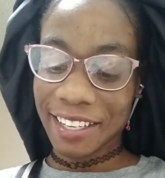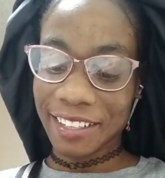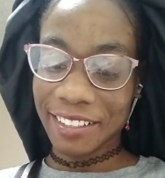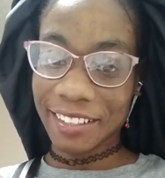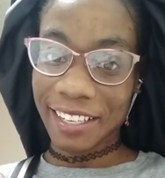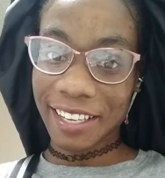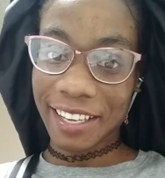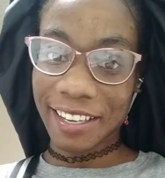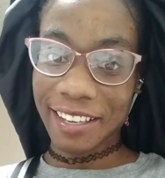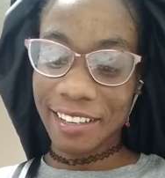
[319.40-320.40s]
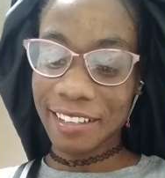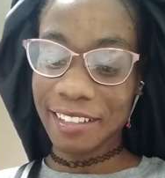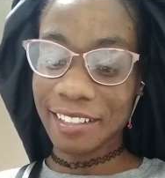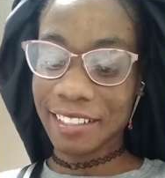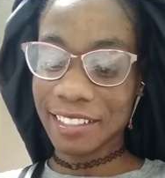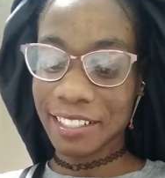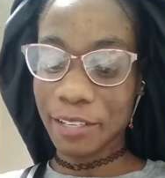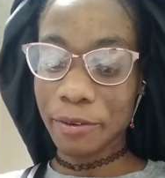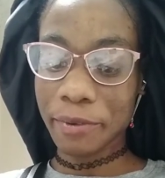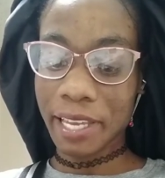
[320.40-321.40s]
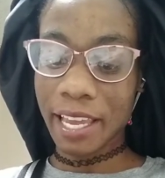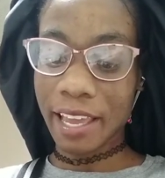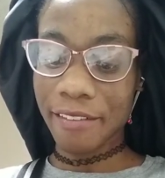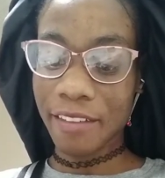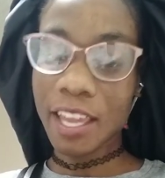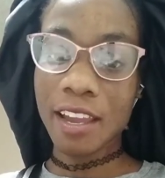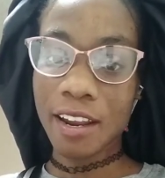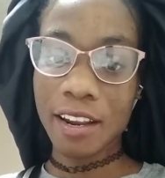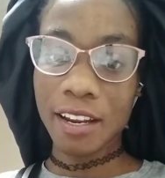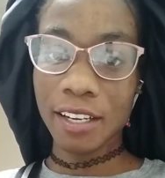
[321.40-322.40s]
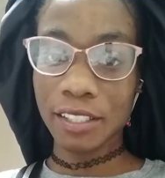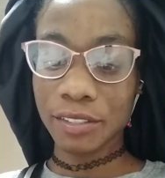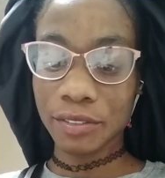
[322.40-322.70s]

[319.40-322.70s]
Okay, let's see what we have here.